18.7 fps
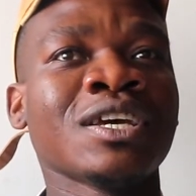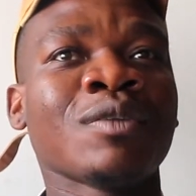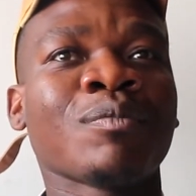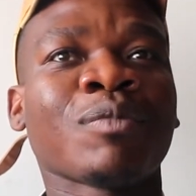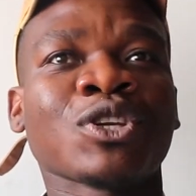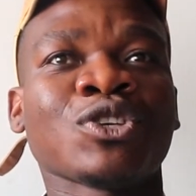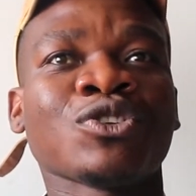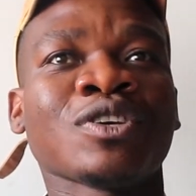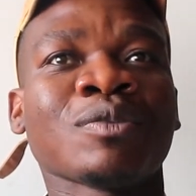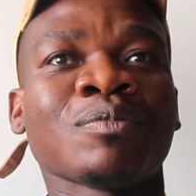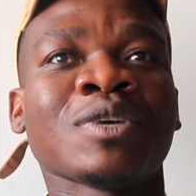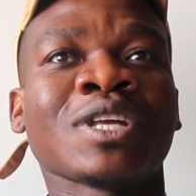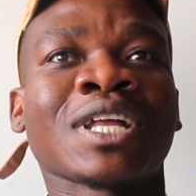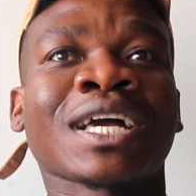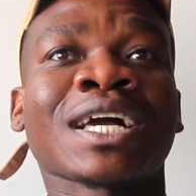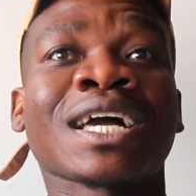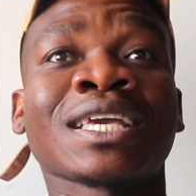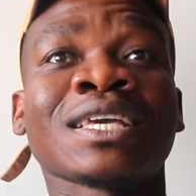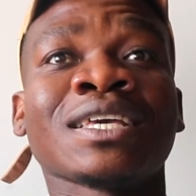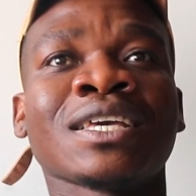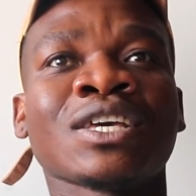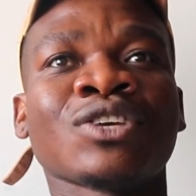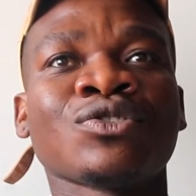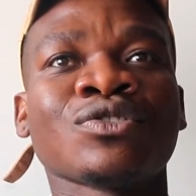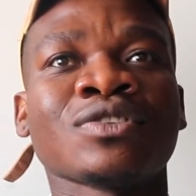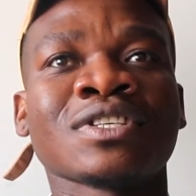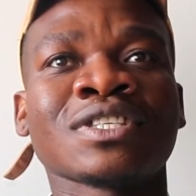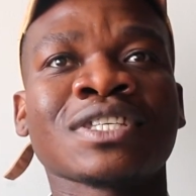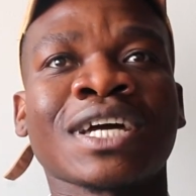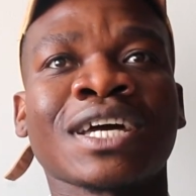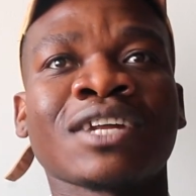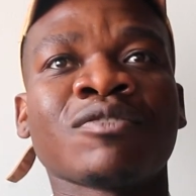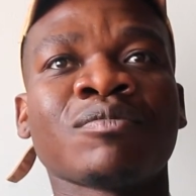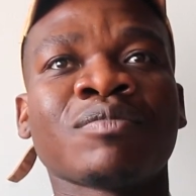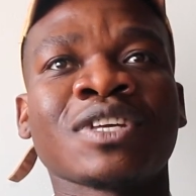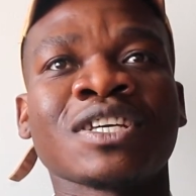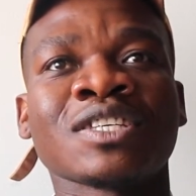but you can be like, I can get you this kind
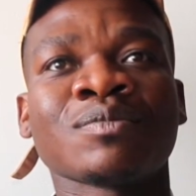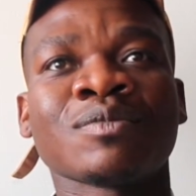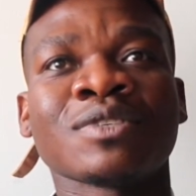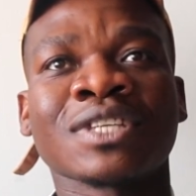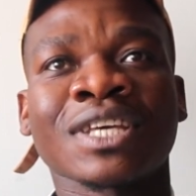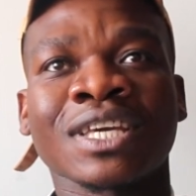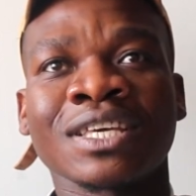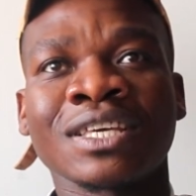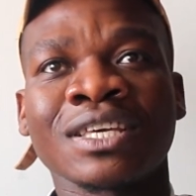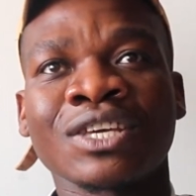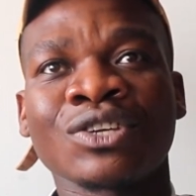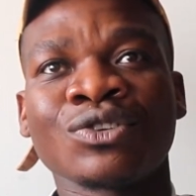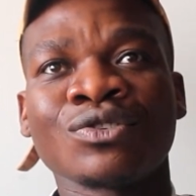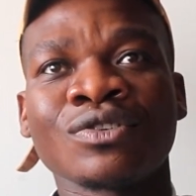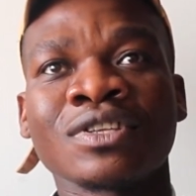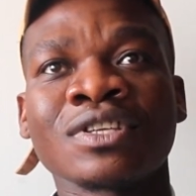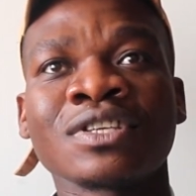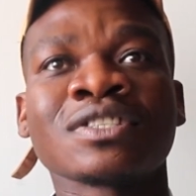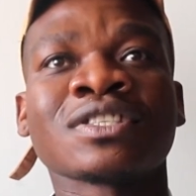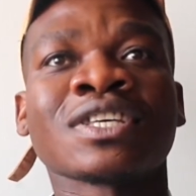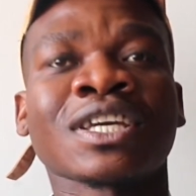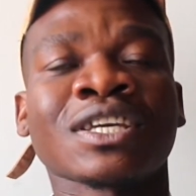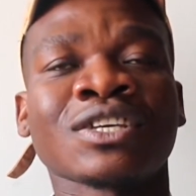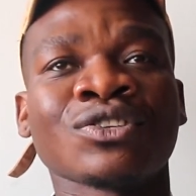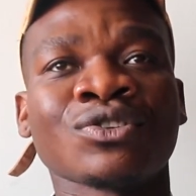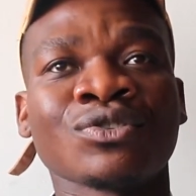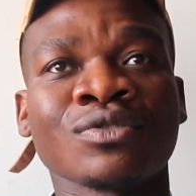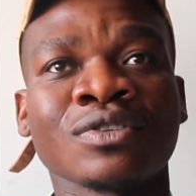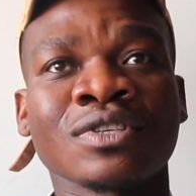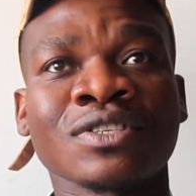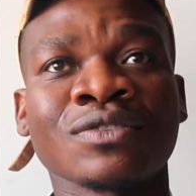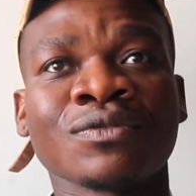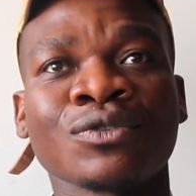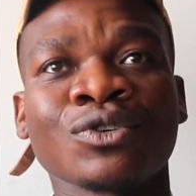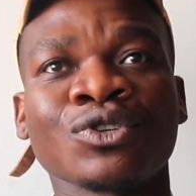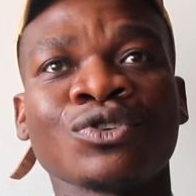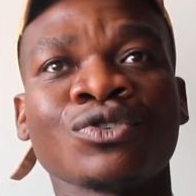of placement, I can get you this, I can do this
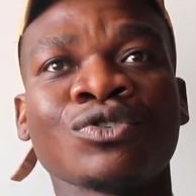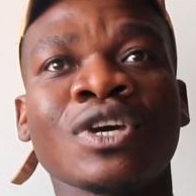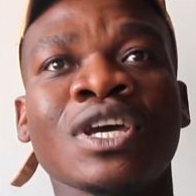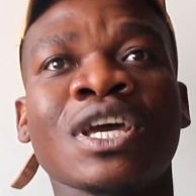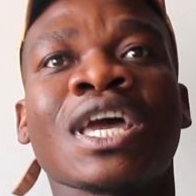for you.